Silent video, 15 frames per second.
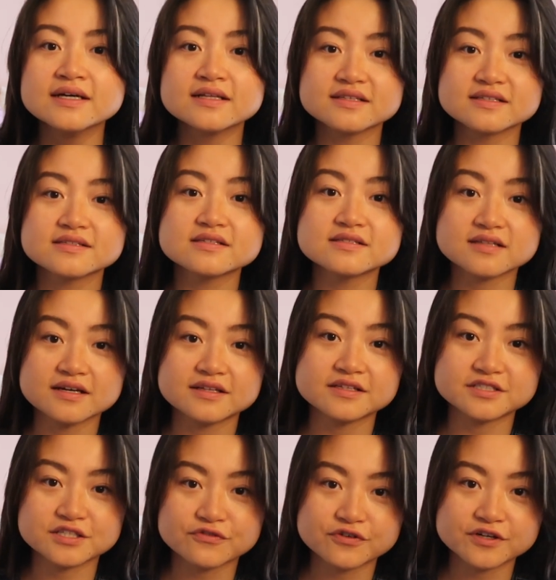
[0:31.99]
This is
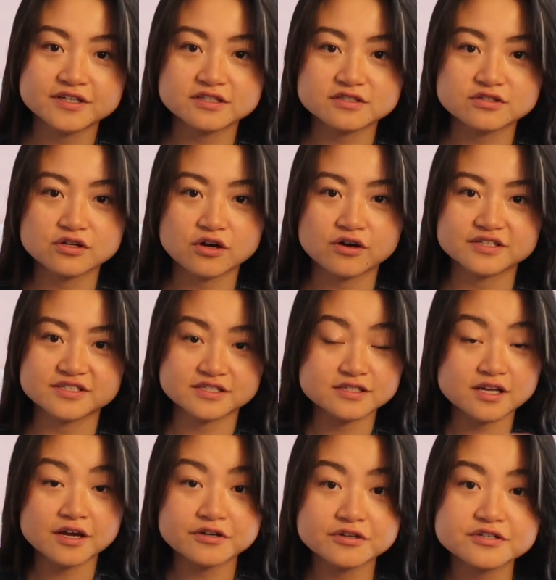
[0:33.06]
slightly different. It's not
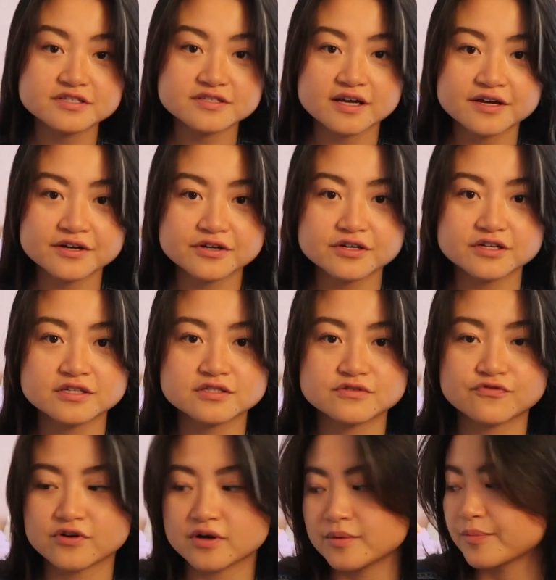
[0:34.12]
designer, it's
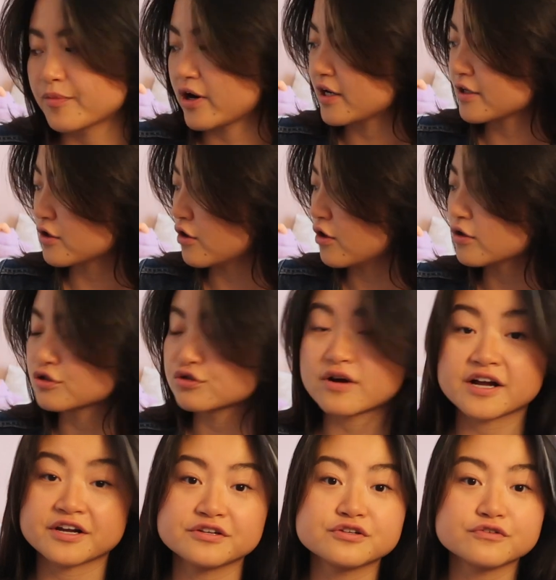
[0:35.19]
from a brand called
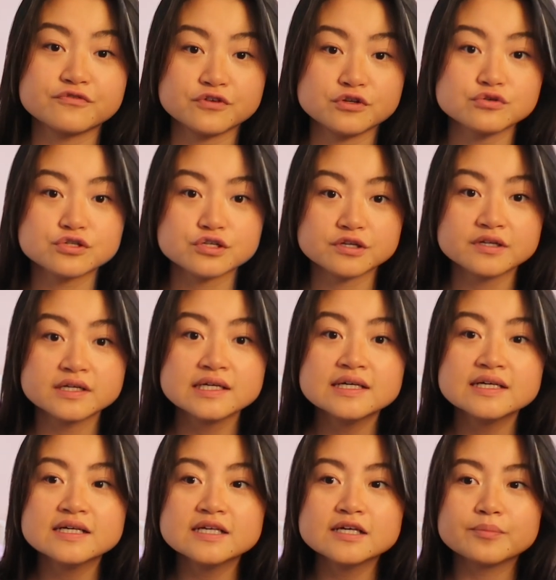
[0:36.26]
Dragon Diffusion,
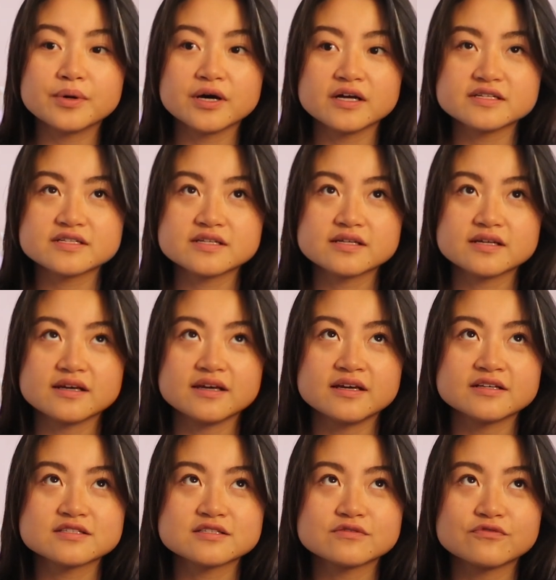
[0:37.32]
but
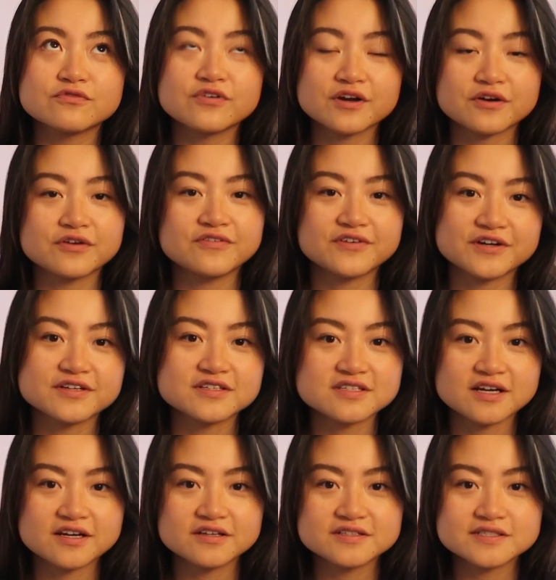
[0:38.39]
it's very
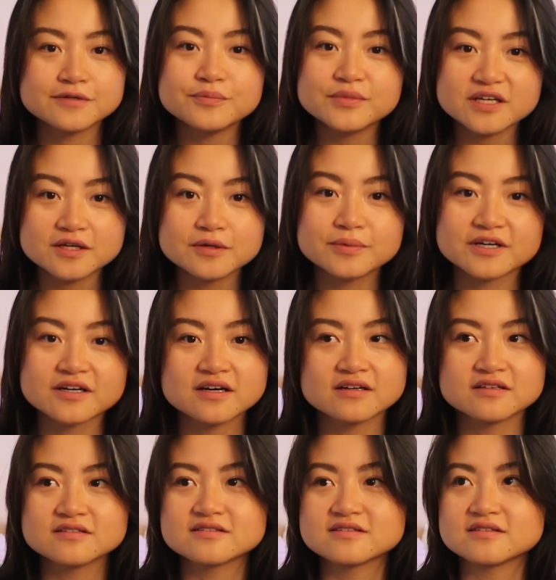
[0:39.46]
exciting to me
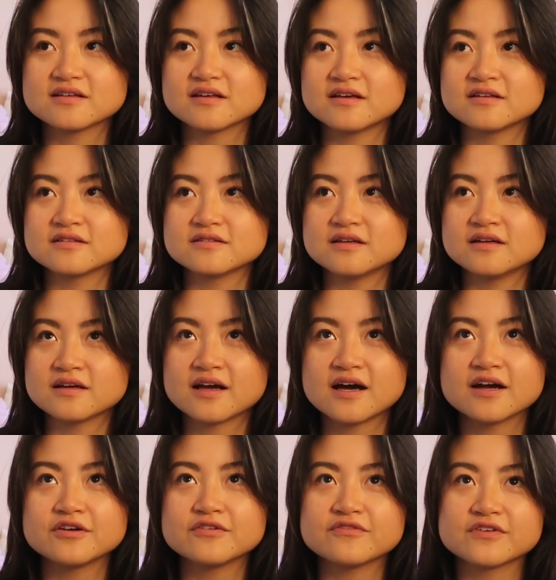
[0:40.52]
because it
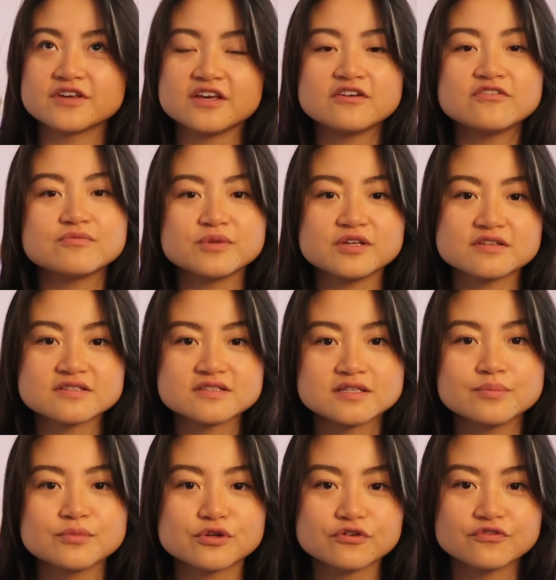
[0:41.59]
kind of gave me the
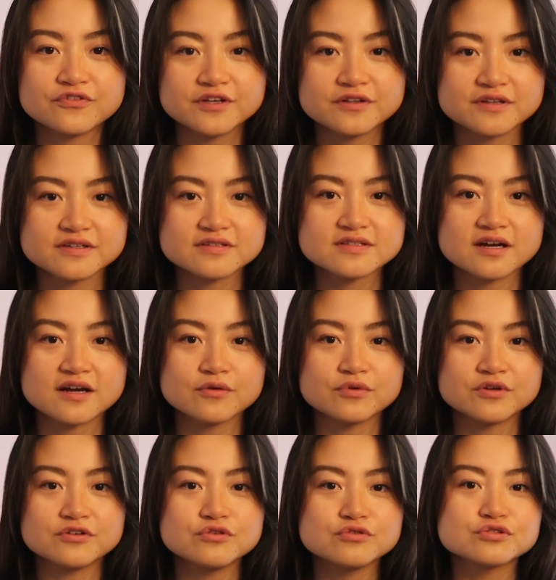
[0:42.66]
similar feelings that I
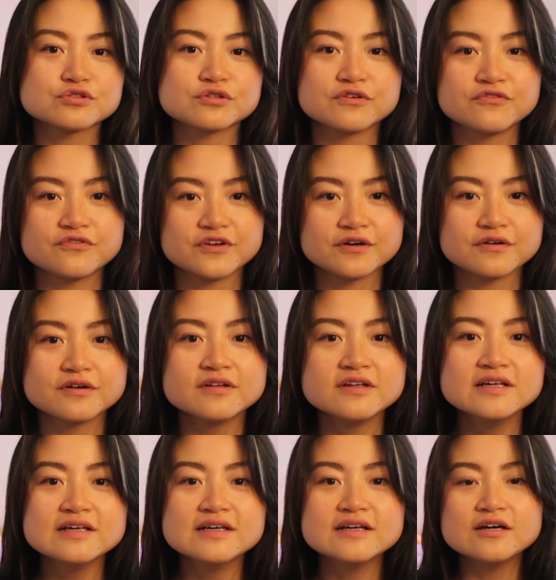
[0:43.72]
would usually feel
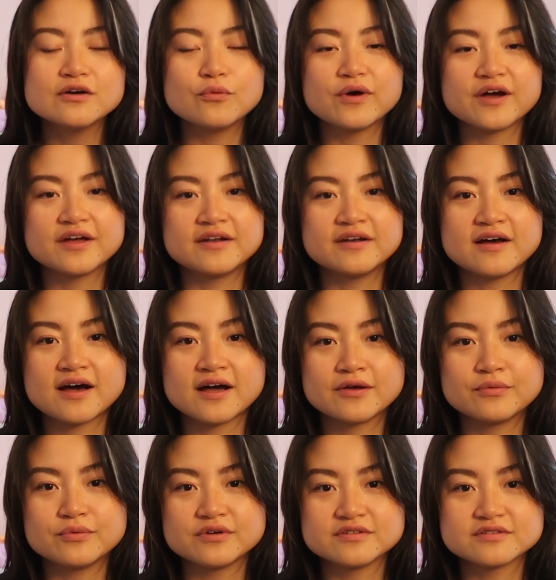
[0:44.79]
when I
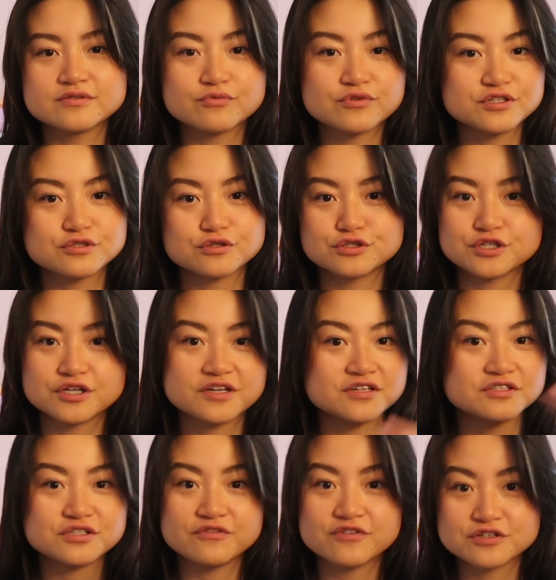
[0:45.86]
was researching
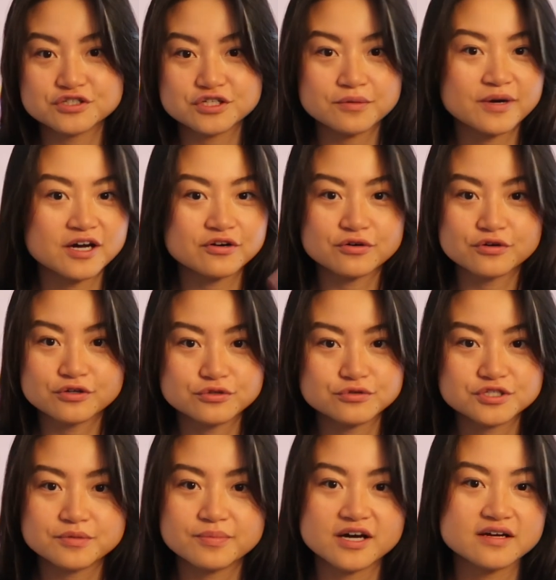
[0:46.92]
a Givenchy bag or a
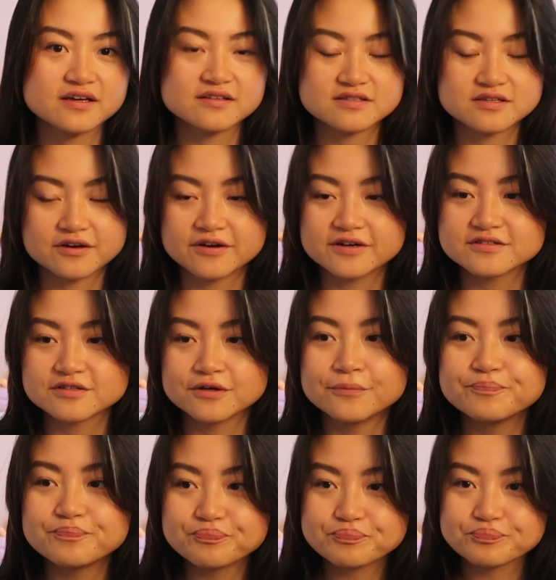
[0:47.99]
Gucci bag, etc.
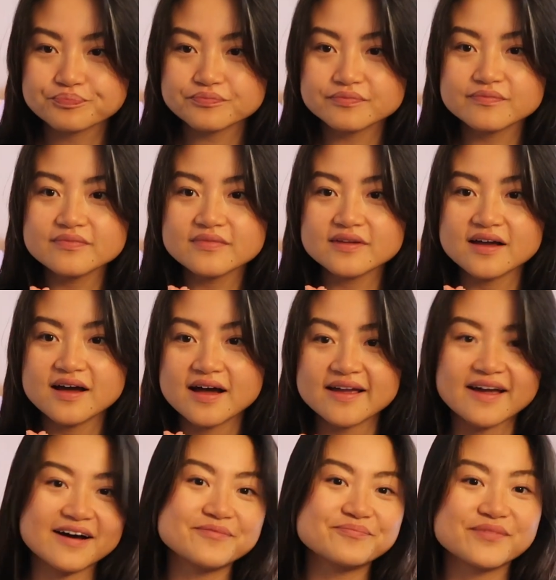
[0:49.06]
So
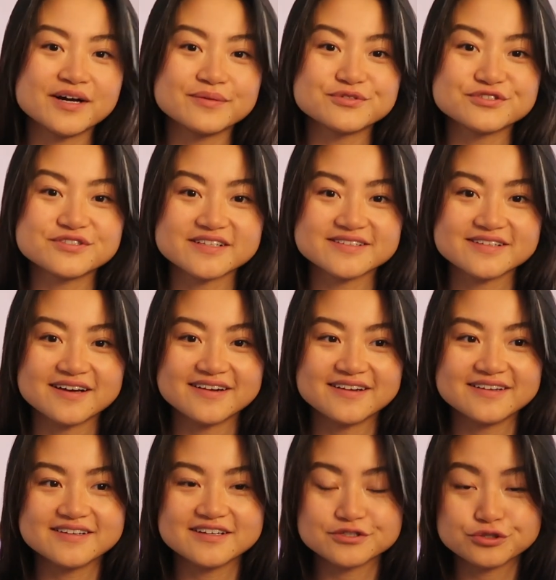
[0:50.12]
yeah, I'm just
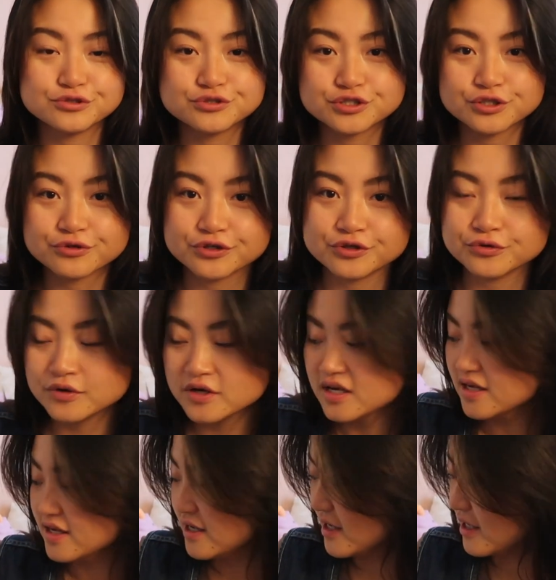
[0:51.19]
excited to show you
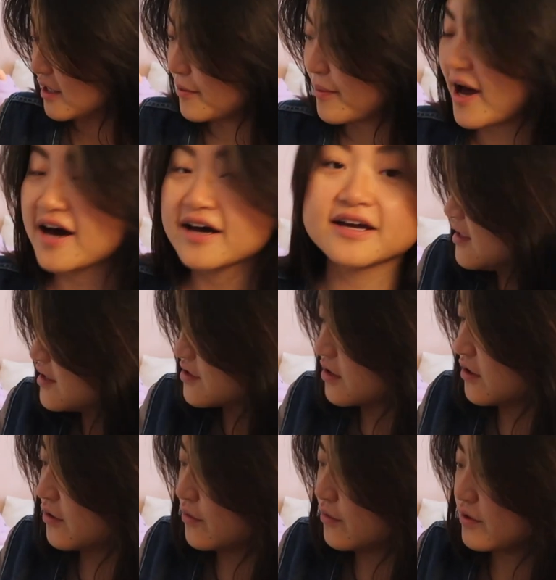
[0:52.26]
the bag.
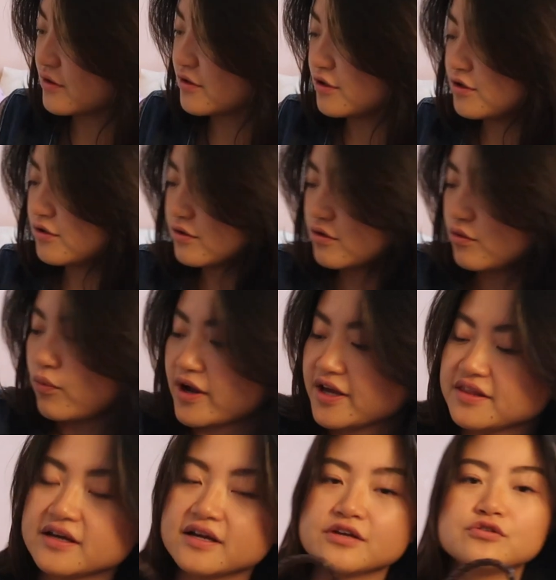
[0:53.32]
So the
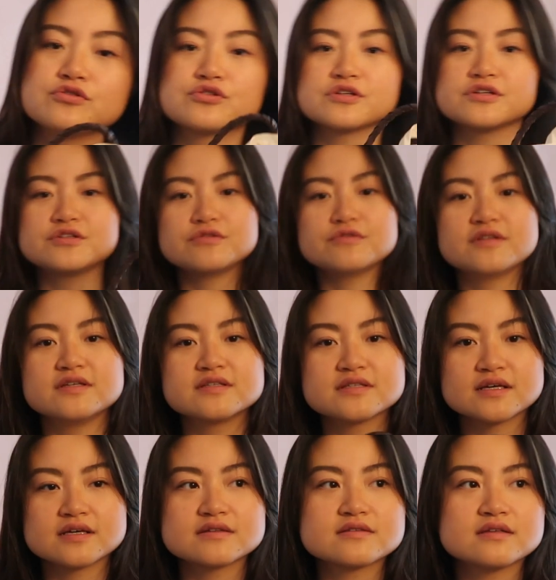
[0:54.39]
way that I usually do these
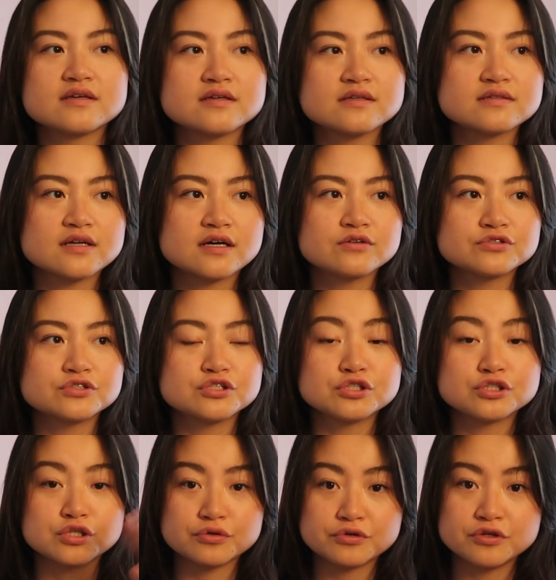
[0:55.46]
things is I'll just
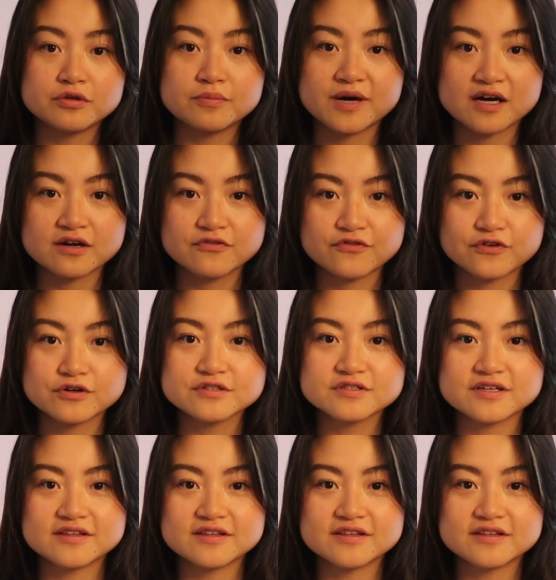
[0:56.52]
show you the bag first.